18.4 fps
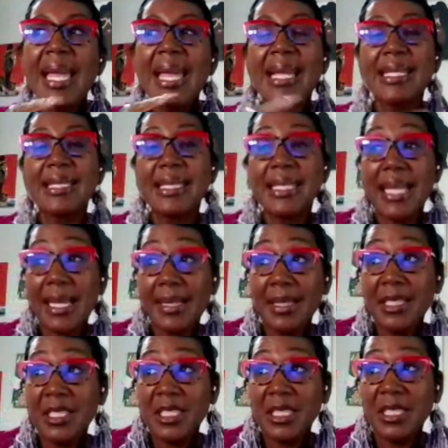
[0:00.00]

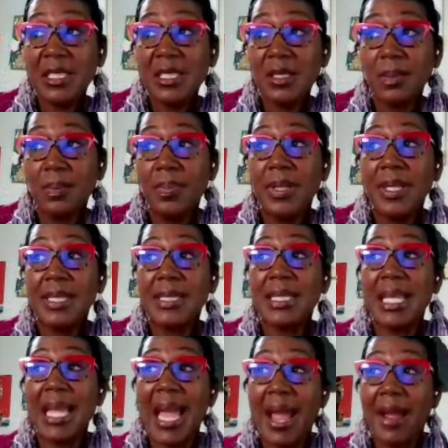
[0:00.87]
Intelligence
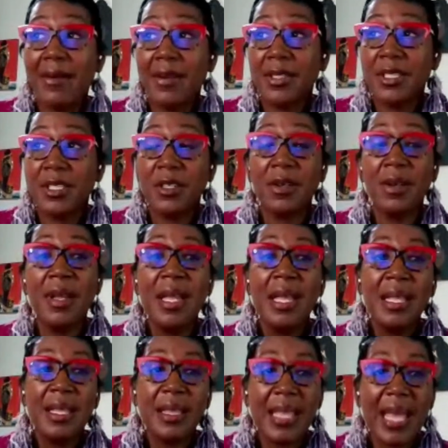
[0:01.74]
plus character.
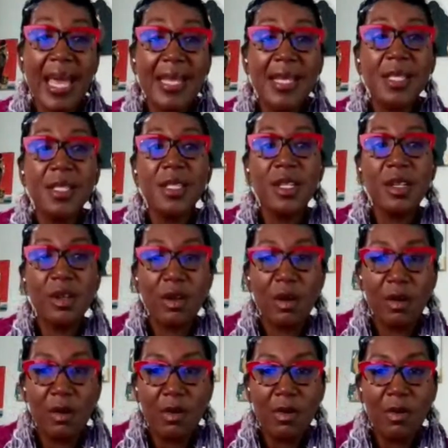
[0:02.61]
That is the
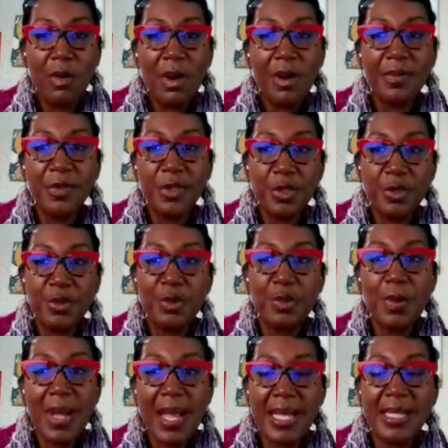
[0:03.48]
goal of
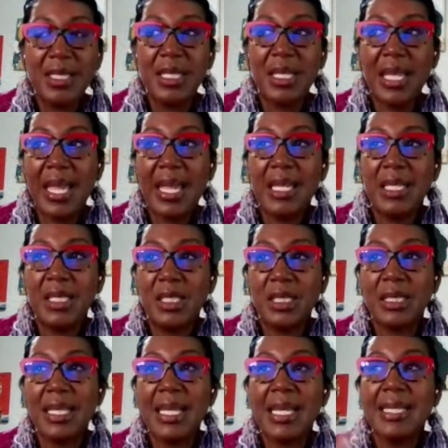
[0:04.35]
true
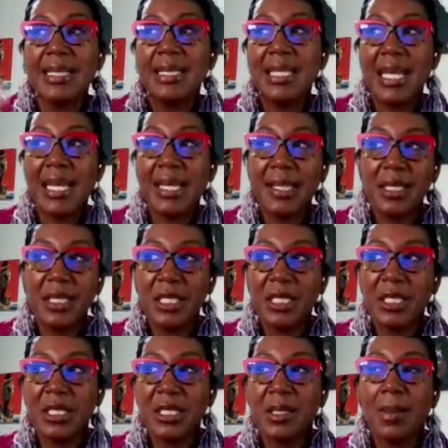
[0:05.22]
education.
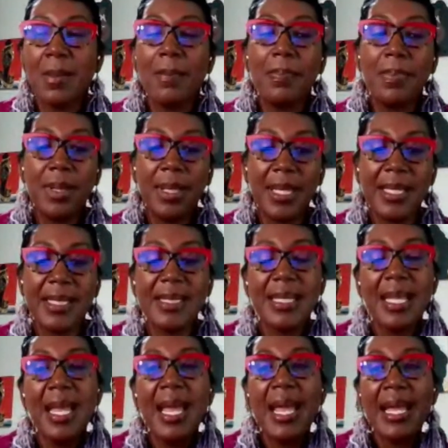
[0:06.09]
Intelligence
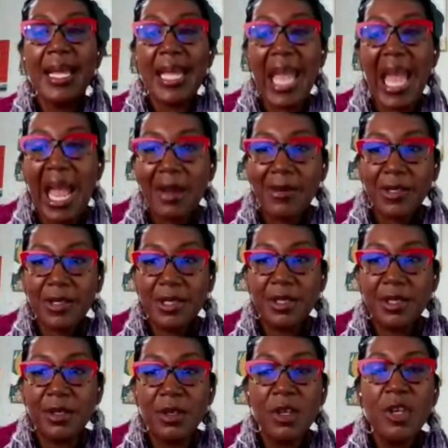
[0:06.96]
plus
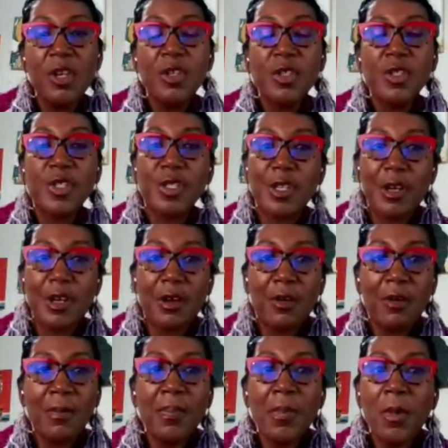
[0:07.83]
character.
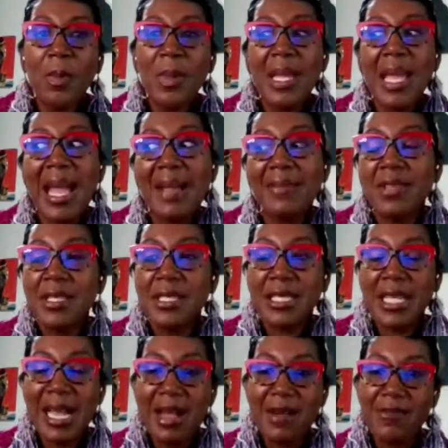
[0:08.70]
So we have
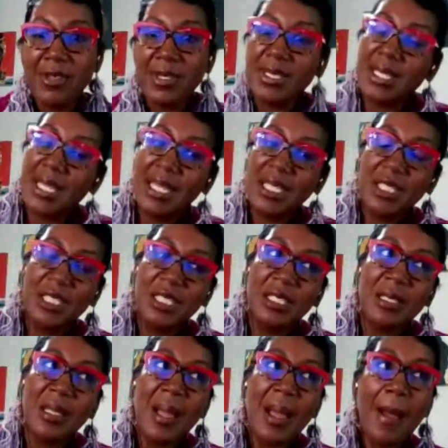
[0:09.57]
this
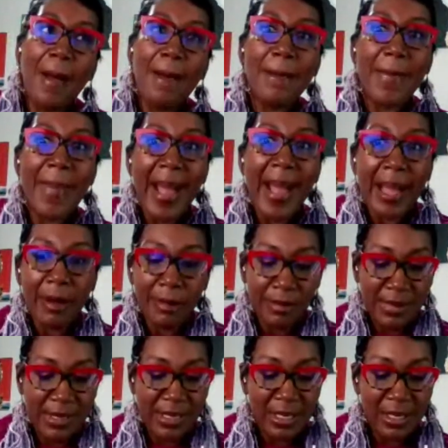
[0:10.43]
conversation
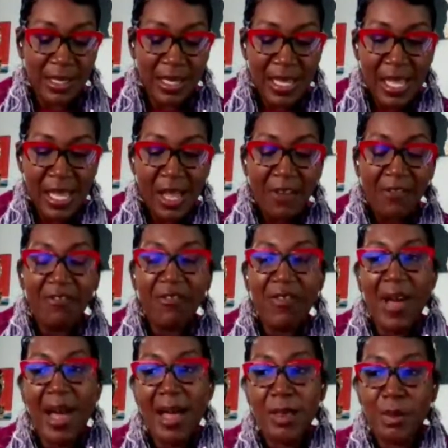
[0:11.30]
about
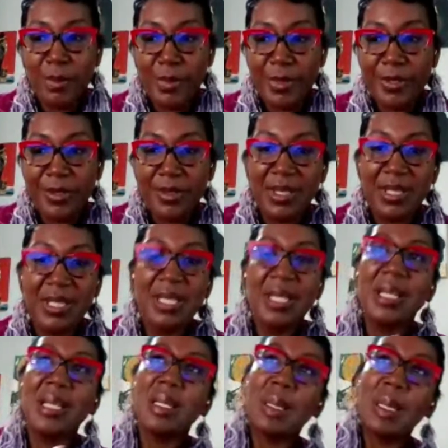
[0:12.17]
followers,
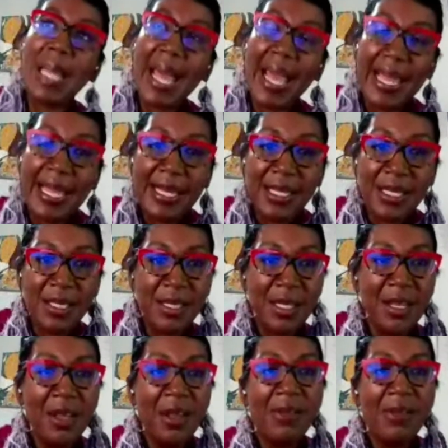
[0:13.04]
likes,